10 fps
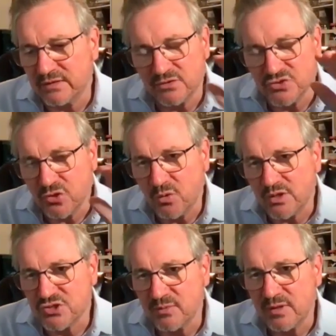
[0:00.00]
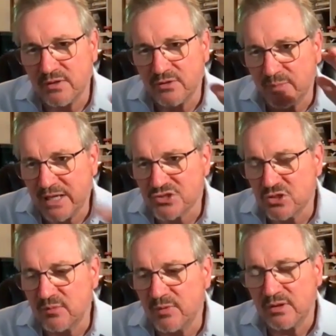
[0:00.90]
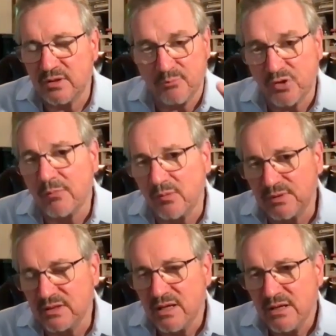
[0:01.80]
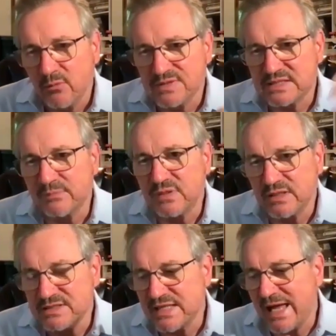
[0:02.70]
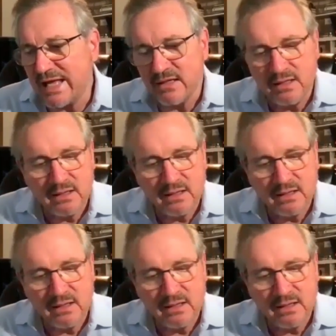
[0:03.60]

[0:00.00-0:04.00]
There's no question about it, and they're passionate about it. And probably when something is that